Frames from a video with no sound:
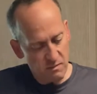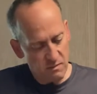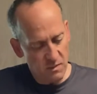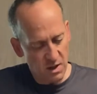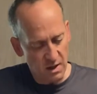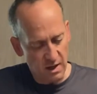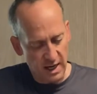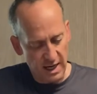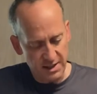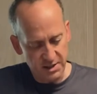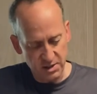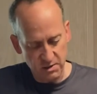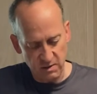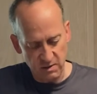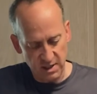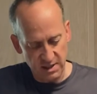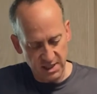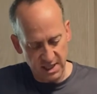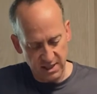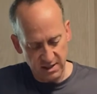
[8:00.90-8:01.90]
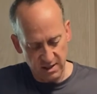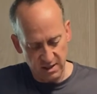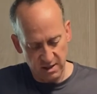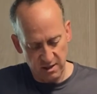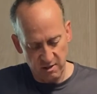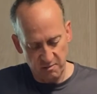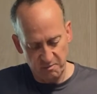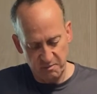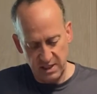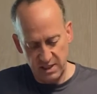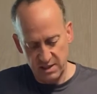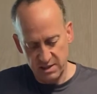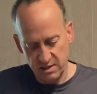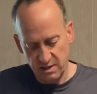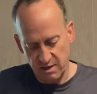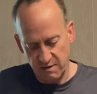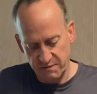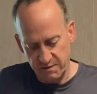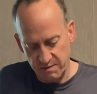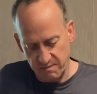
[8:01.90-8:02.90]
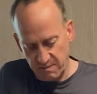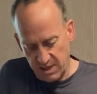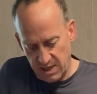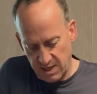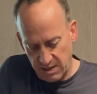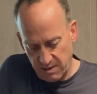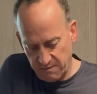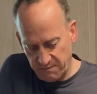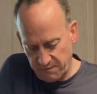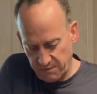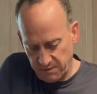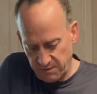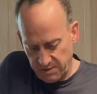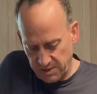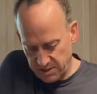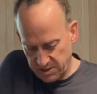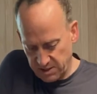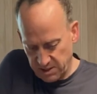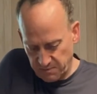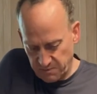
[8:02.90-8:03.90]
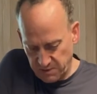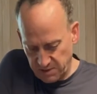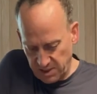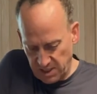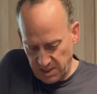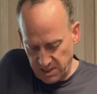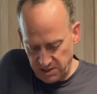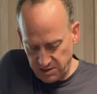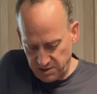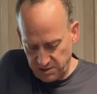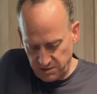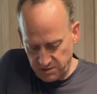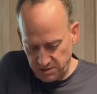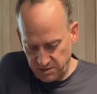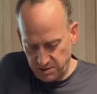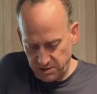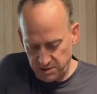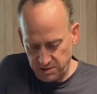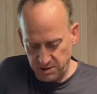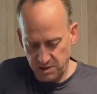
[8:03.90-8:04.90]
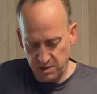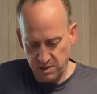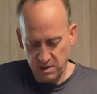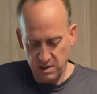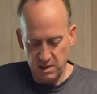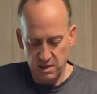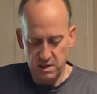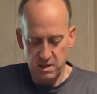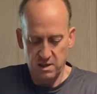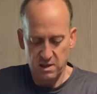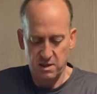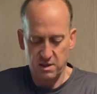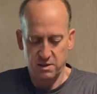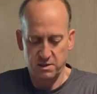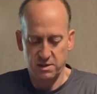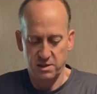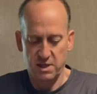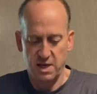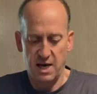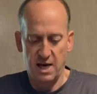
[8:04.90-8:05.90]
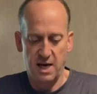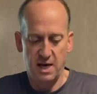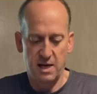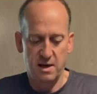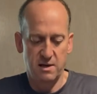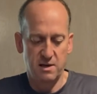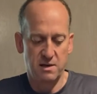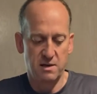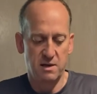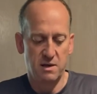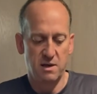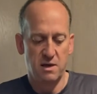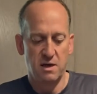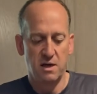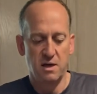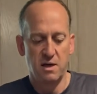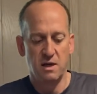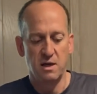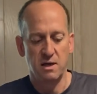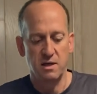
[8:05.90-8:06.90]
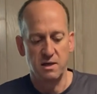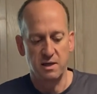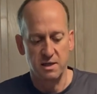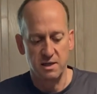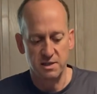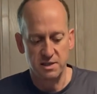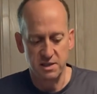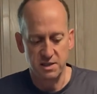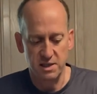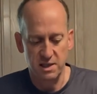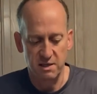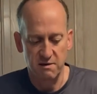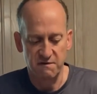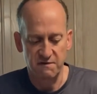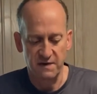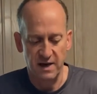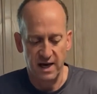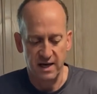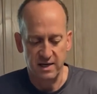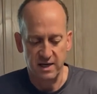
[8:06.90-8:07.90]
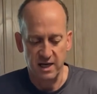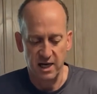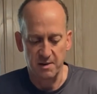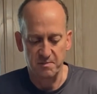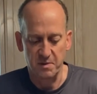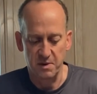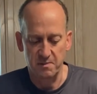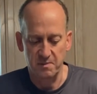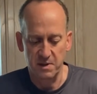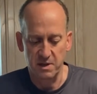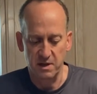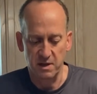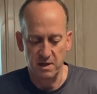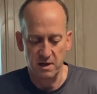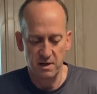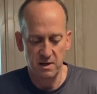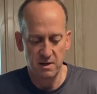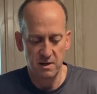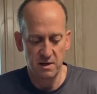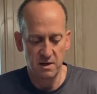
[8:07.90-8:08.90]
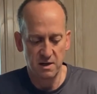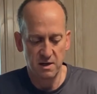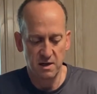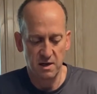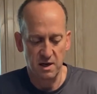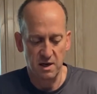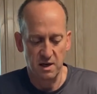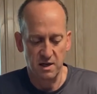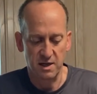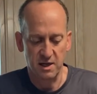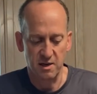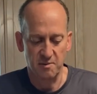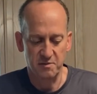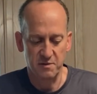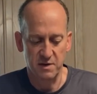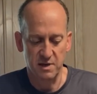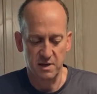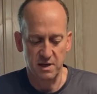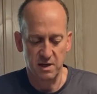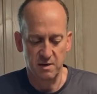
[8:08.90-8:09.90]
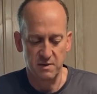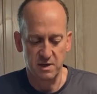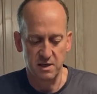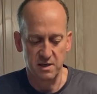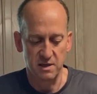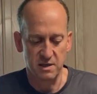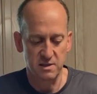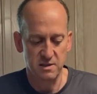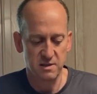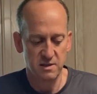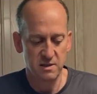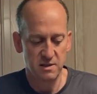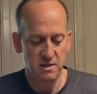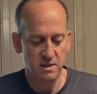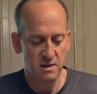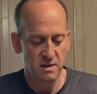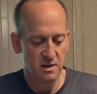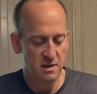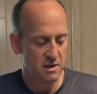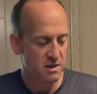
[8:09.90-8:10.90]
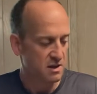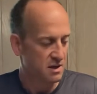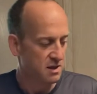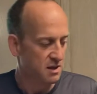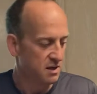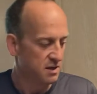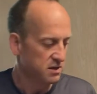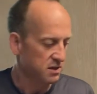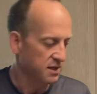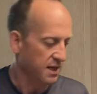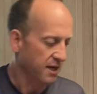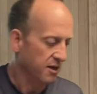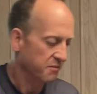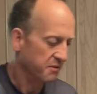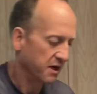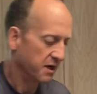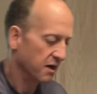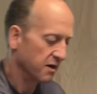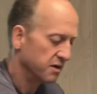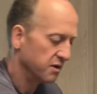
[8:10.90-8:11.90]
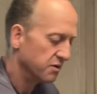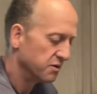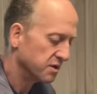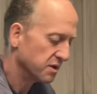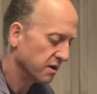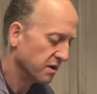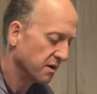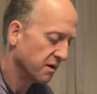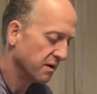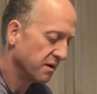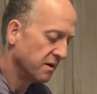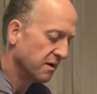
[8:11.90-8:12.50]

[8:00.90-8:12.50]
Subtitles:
All right, so we're gonna take the little piece off the bottom for the next couple of days use. There's that. You can see the fat cap up here, and look how pretty that meat is. So that'll be our user,